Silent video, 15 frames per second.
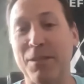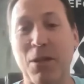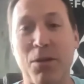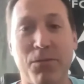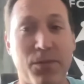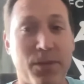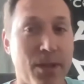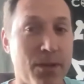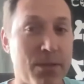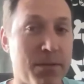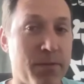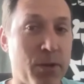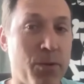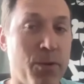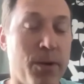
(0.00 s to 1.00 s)
so for those
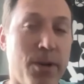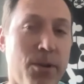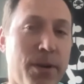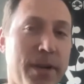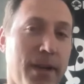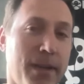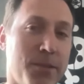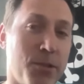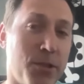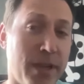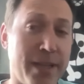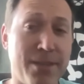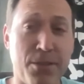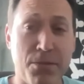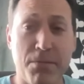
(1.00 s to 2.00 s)
of you who are going, should
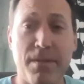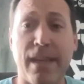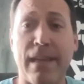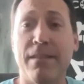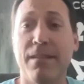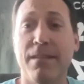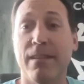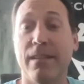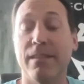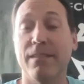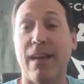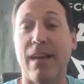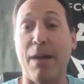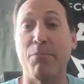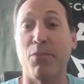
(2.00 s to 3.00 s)
I tune into
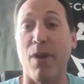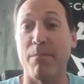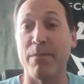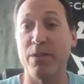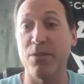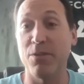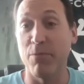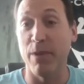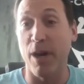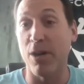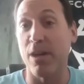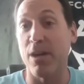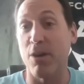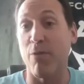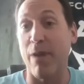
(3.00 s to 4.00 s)
this? I promise you, we are
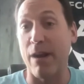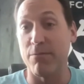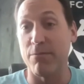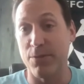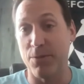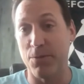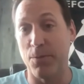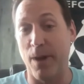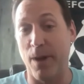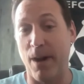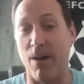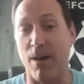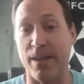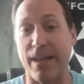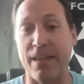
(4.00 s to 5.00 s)
going to ground you
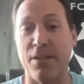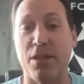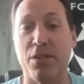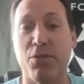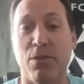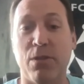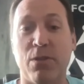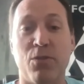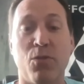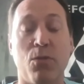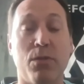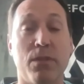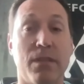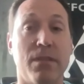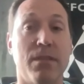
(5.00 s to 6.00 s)
on industrial
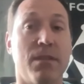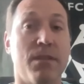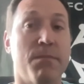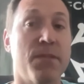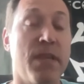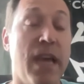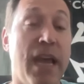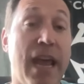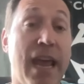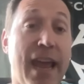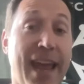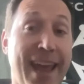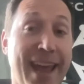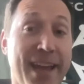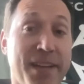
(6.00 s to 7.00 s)
control systems
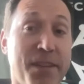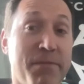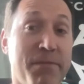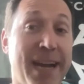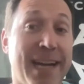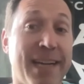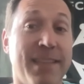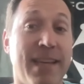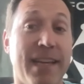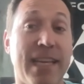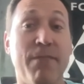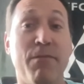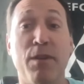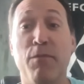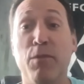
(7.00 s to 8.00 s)
and the fact that
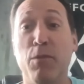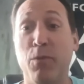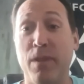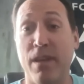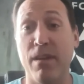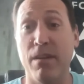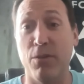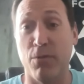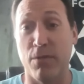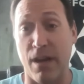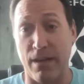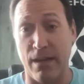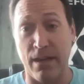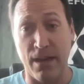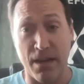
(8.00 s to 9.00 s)
even if you think you're
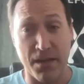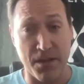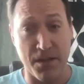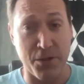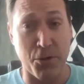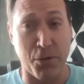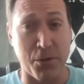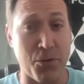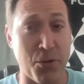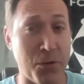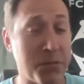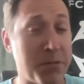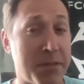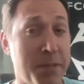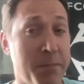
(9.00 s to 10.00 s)
not in an industrial
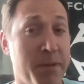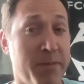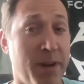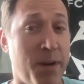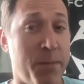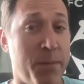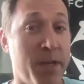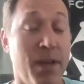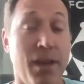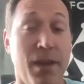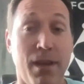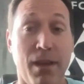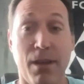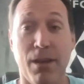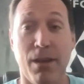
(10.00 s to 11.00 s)
control system environment,
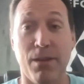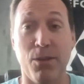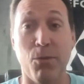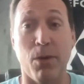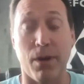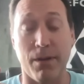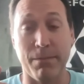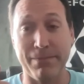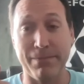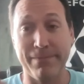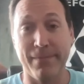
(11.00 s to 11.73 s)
you are.